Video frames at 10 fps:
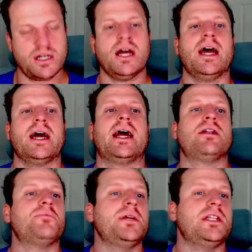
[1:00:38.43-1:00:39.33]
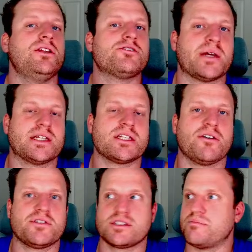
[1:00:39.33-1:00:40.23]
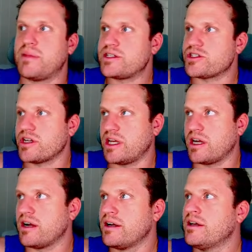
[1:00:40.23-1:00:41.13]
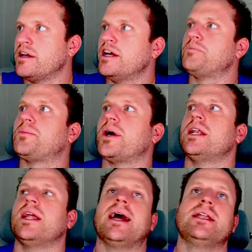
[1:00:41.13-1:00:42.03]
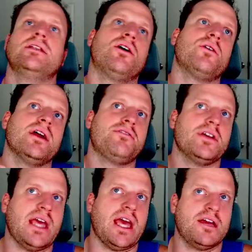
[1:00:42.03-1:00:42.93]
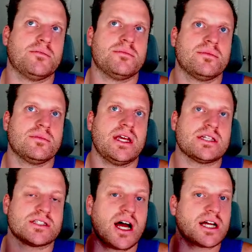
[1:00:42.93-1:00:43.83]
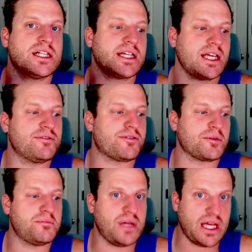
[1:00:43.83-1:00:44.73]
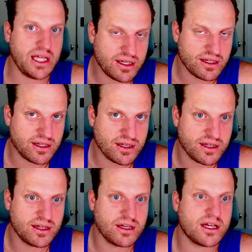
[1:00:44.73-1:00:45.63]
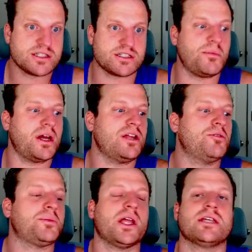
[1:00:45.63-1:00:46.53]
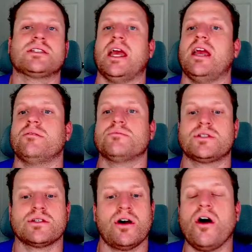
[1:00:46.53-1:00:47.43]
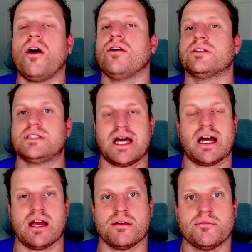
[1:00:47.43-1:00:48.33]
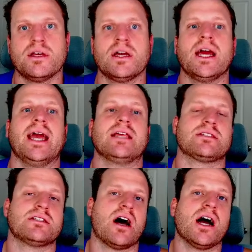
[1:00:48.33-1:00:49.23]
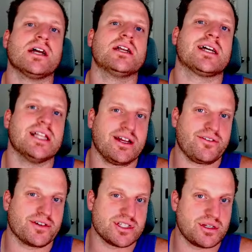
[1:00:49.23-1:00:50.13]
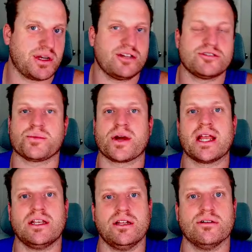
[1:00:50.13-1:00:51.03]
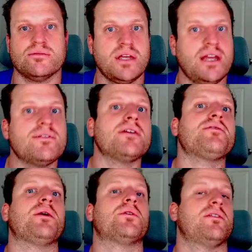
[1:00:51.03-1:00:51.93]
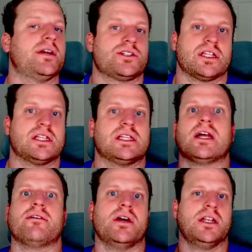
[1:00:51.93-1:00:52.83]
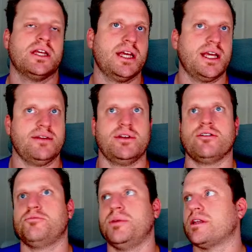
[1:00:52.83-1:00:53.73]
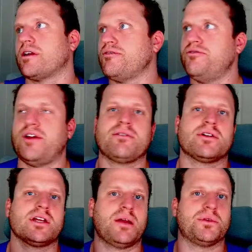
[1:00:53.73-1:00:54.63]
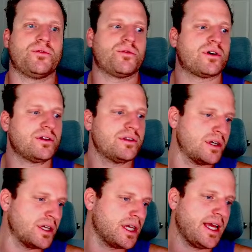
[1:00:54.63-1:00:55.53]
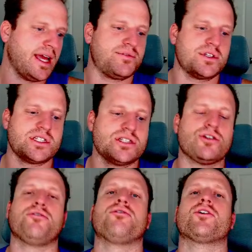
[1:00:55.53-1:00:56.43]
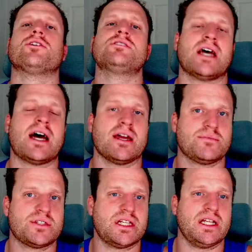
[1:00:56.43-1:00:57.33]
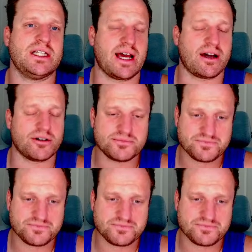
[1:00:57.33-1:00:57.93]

And I don't mean to use myself as the measure here, but I know if a game is not clicking for me, somebody who plays games all the time, it's not going to click for somebody who's brand new, even if they would eventually love it, even if it would be their favorite game in the world. If this is your first time sitting down